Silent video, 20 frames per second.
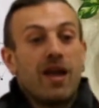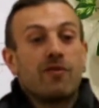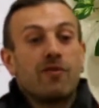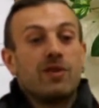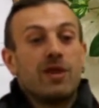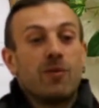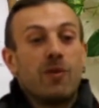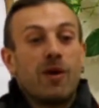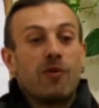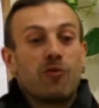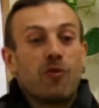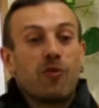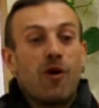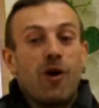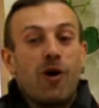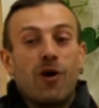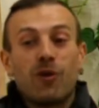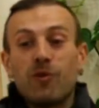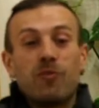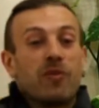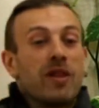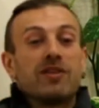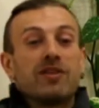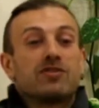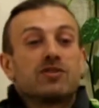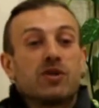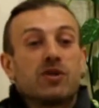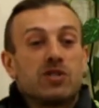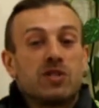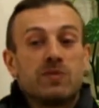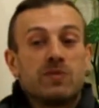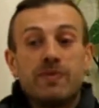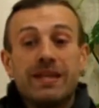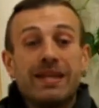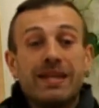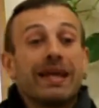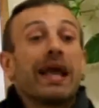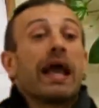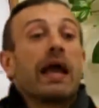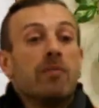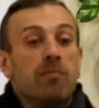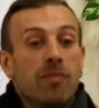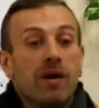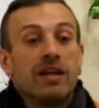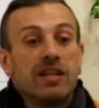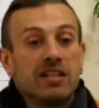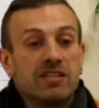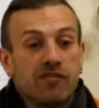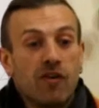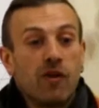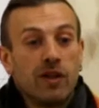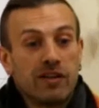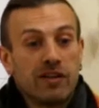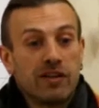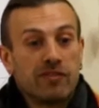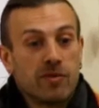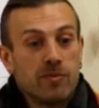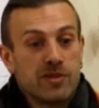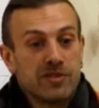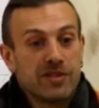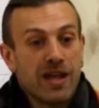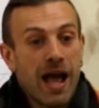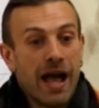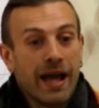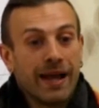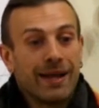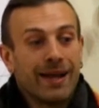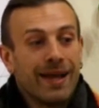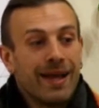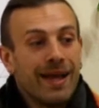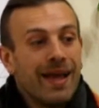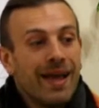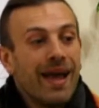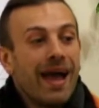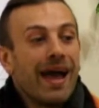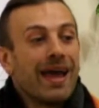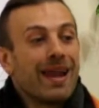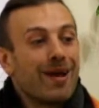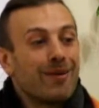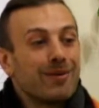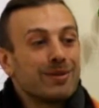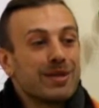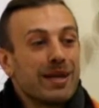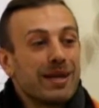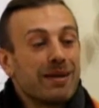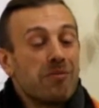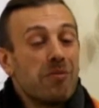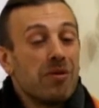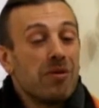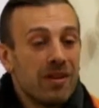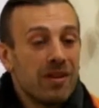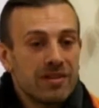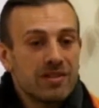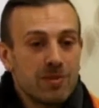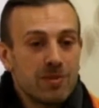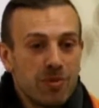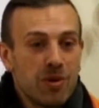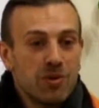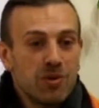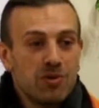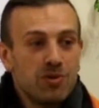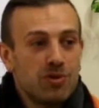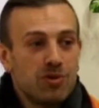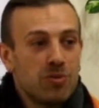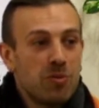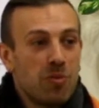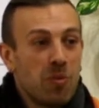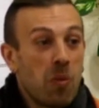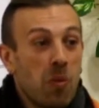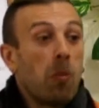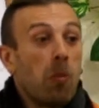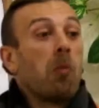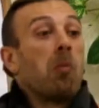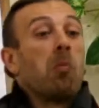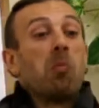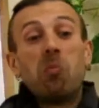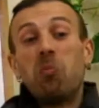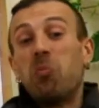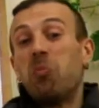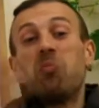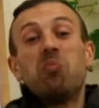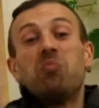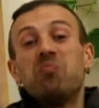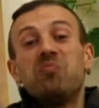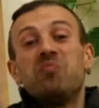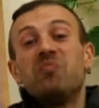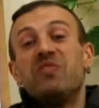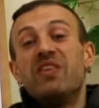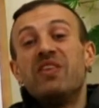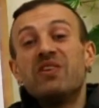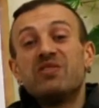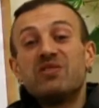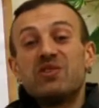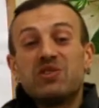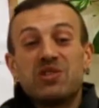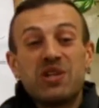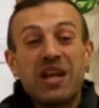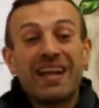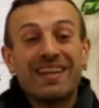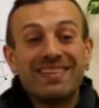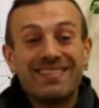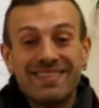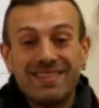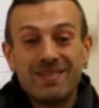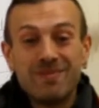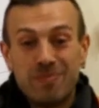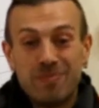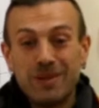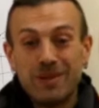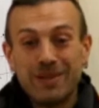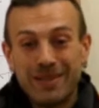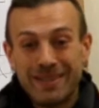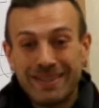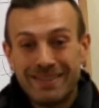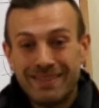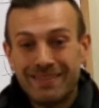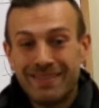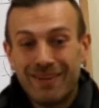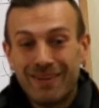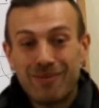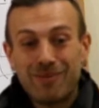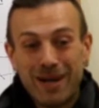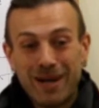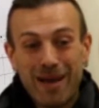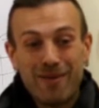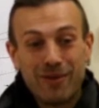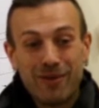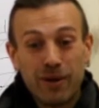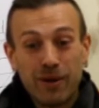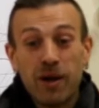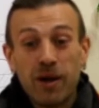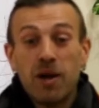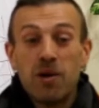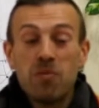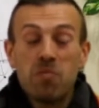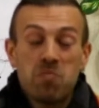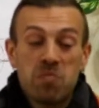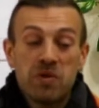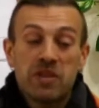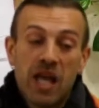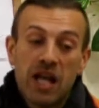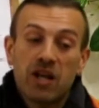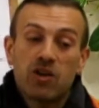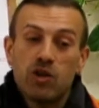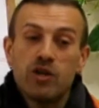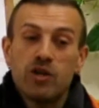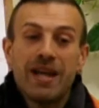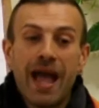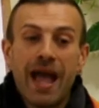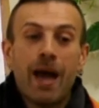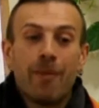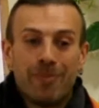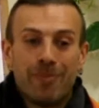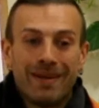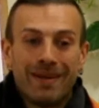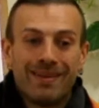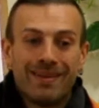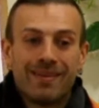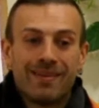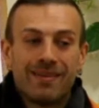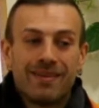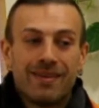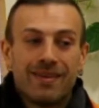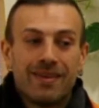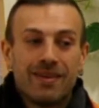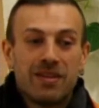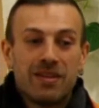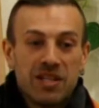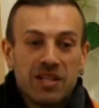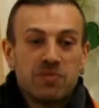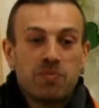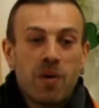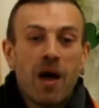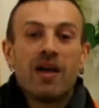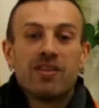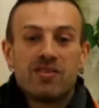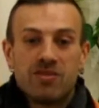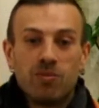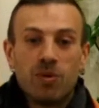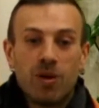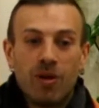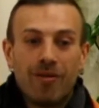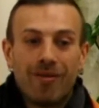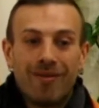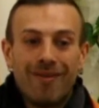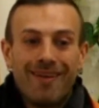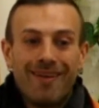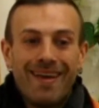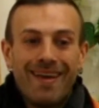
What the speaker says: everything went wrong, the plane starts spinning, and money's falling from the sky. And I was like, well, I suppose there's a chance in a billion or whatever, but that could happen. It's possible.